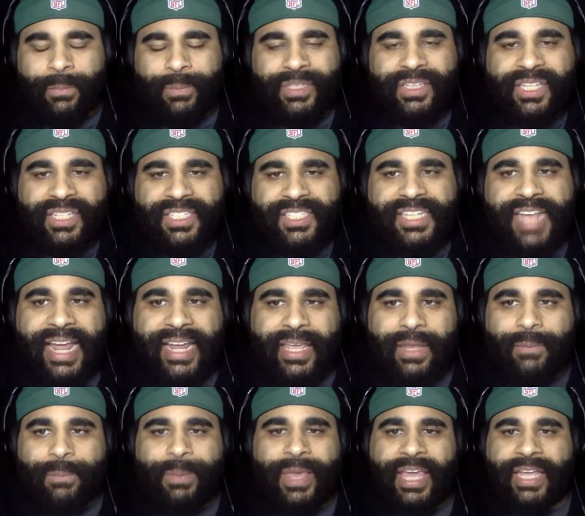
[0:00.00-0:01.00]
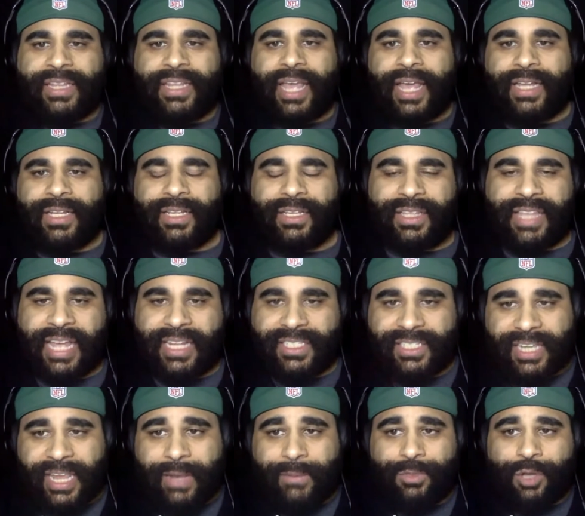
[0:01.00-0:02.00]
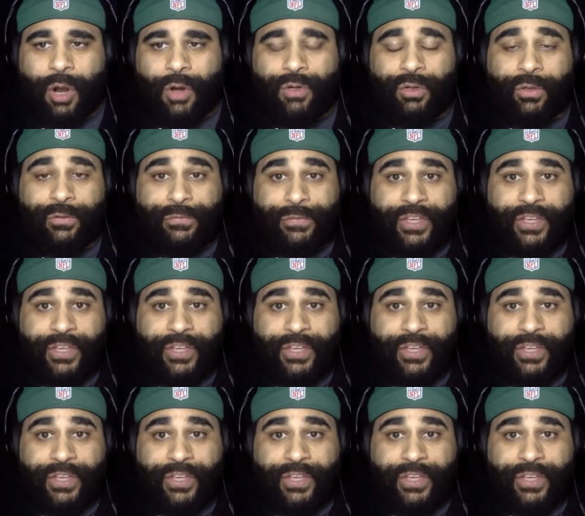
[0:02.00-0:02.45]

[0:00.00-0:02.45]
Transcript: But the second pick that Sam Darnold